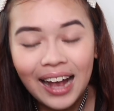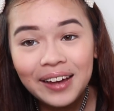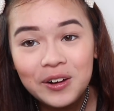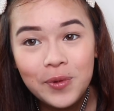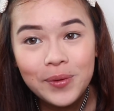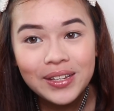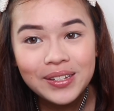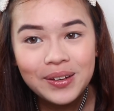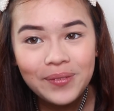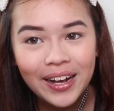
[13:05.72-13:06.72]
I can't open
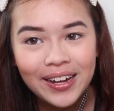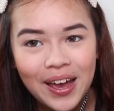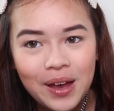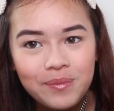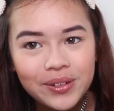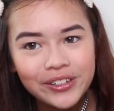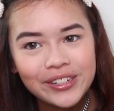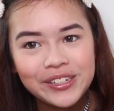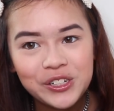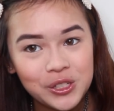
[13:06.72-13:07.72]
the Damakan app
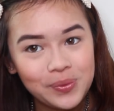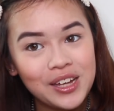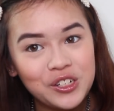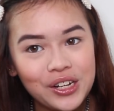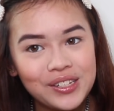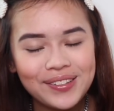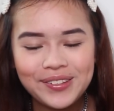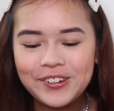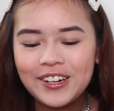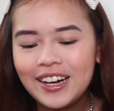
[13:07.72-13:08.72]
because it shows my address.
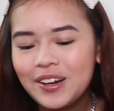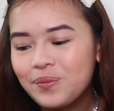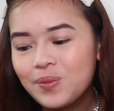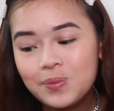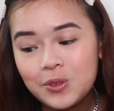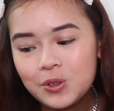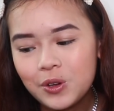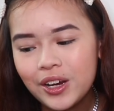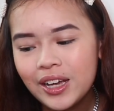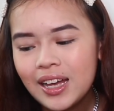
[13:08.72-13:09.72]
So I'm so
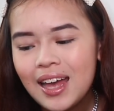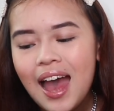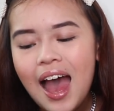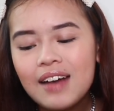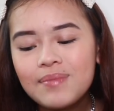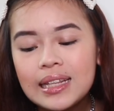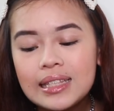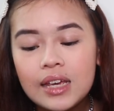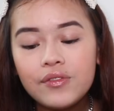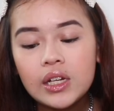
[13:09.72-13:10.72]
sorry. I have my
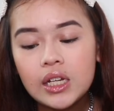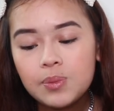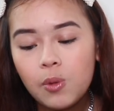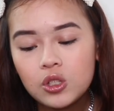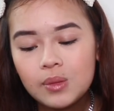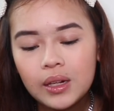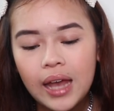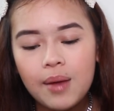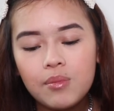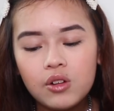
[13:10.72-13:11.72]
David disposable
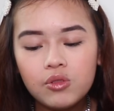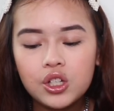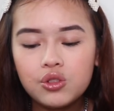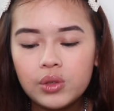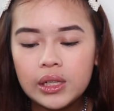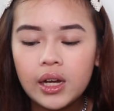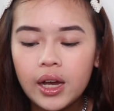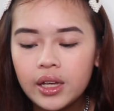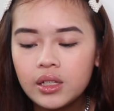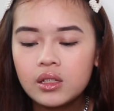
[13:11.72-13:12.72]
camera, which is really
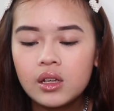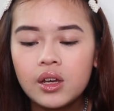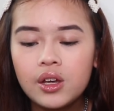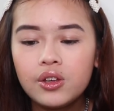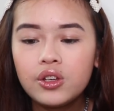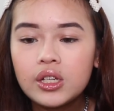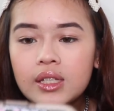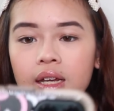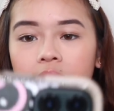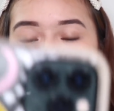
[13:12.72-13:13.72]
nice. You just
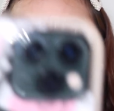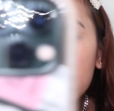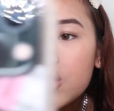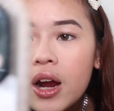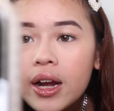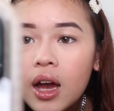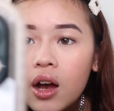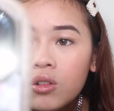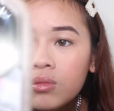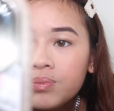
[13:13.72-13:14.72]
take a picture right
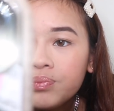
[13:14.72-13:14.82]
now.